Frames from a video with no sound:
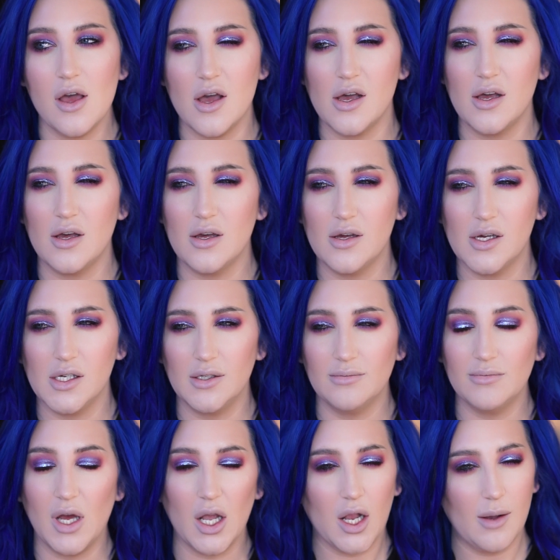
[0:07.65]

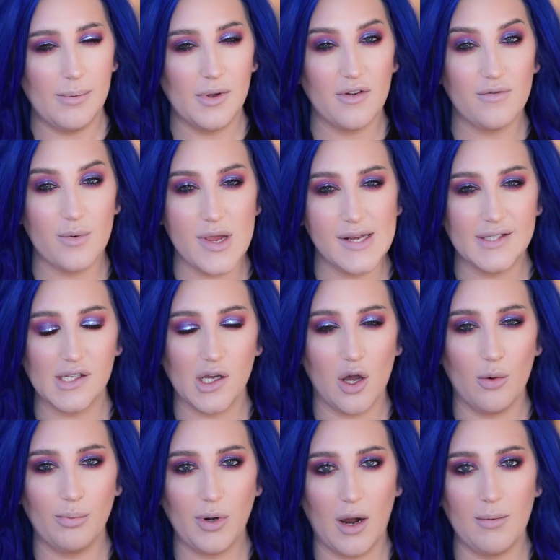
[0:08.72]
um, a couple of weeks
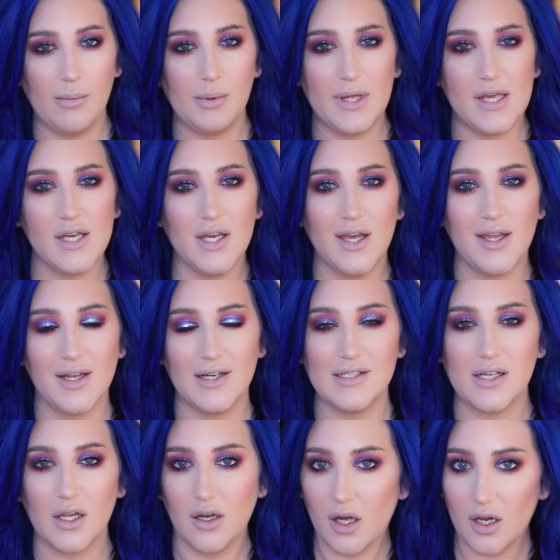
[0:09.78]
ago probably
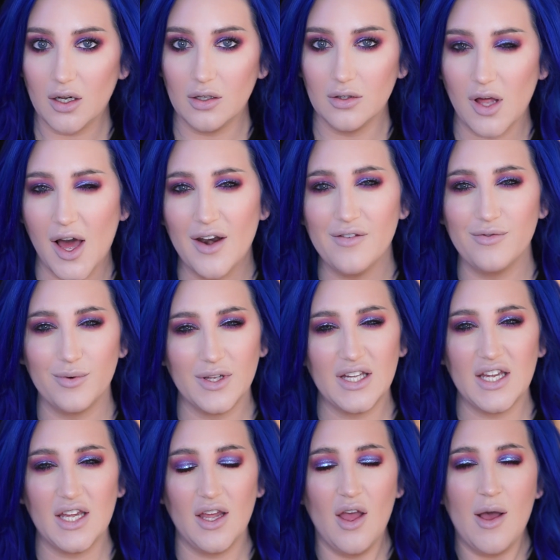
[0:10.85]
and I got a lot of
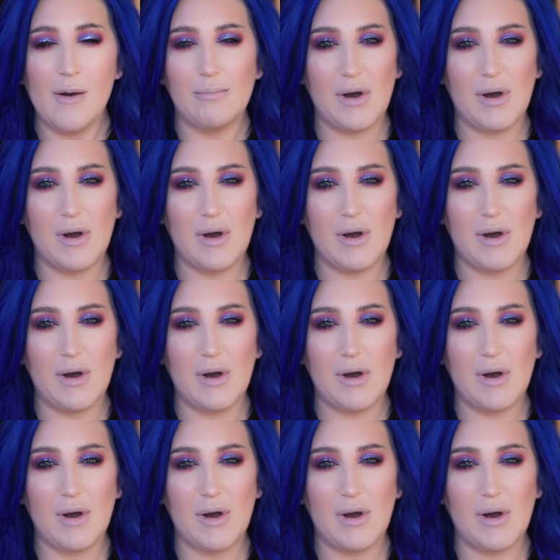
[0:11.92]
really